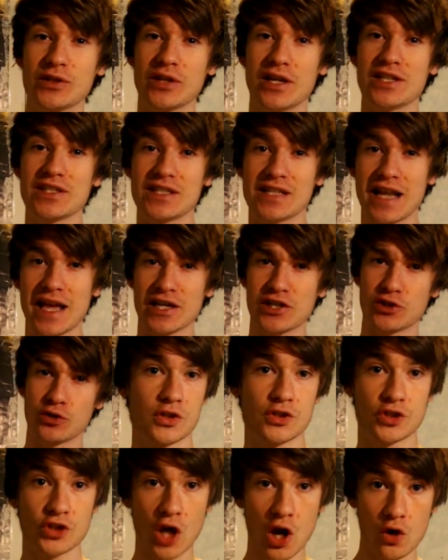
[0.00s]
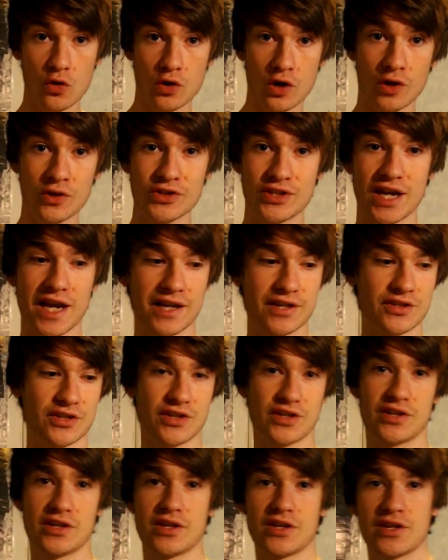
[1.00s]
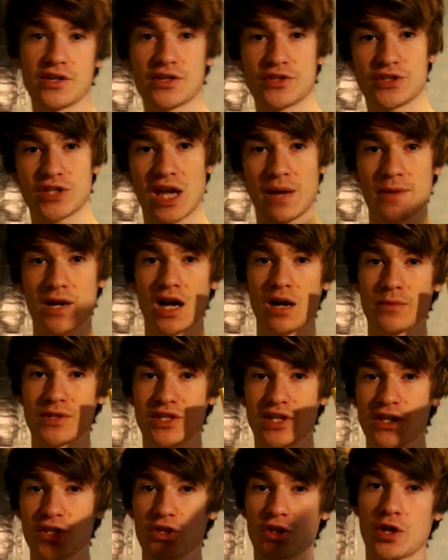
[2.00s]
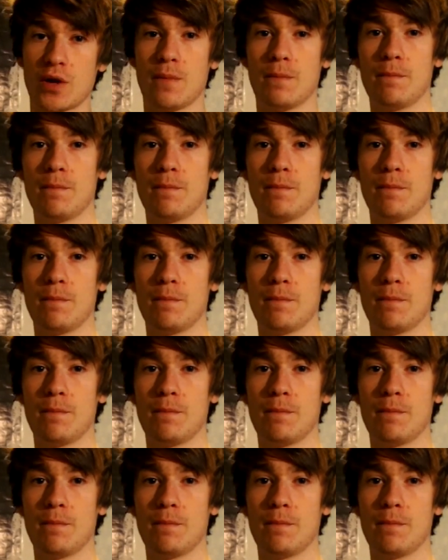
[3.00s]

intellectual. So, context. Simon Armitage,